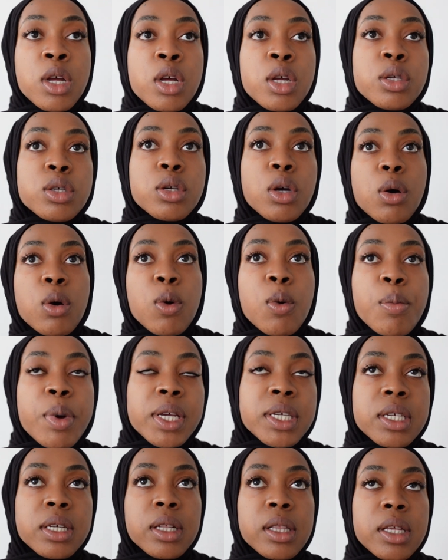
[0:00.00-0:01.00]
So
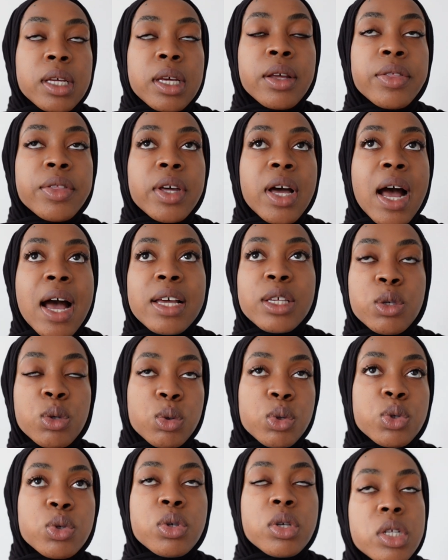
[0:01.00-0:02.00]
basically the high
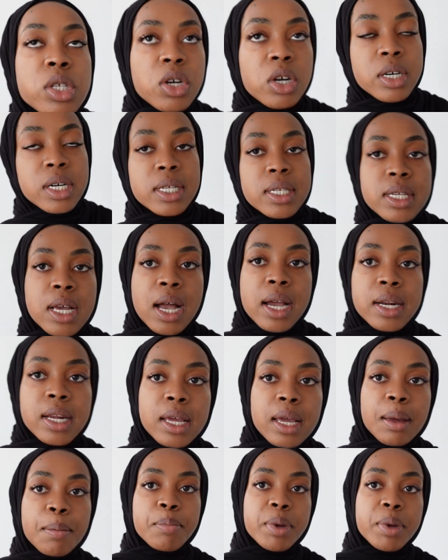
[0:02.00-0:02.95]
school students are designing